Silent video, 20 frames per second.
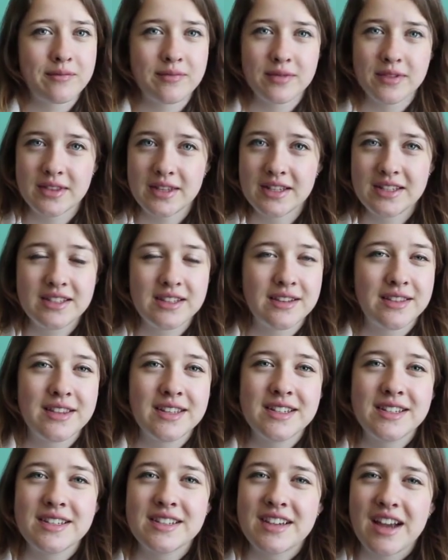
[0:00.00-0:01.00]
This
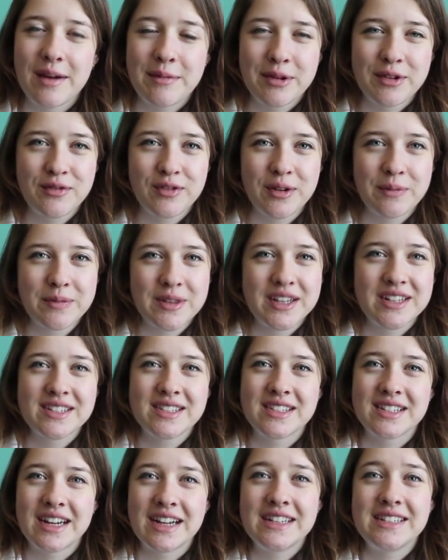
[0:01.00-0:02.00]
is coming from things
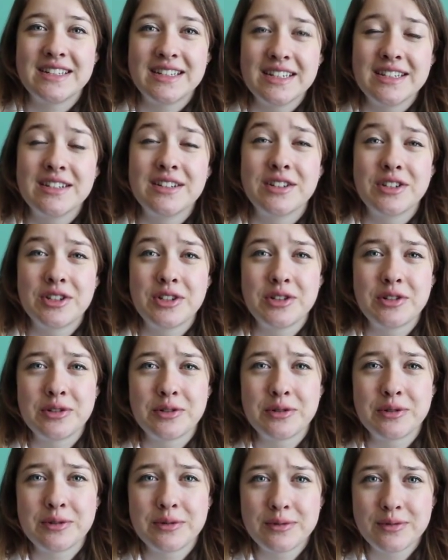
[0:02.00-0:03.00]
that I didn't
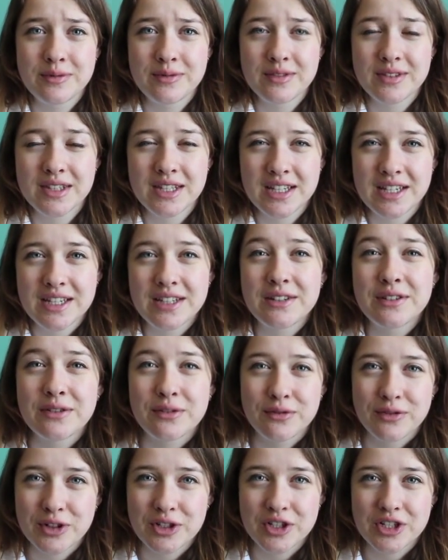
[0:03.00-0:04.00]
do in
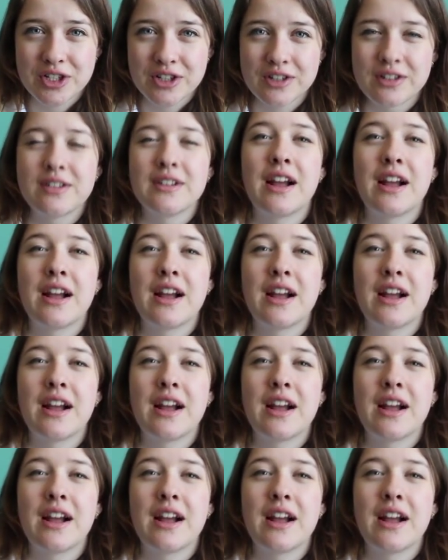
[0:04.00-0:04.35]
first year.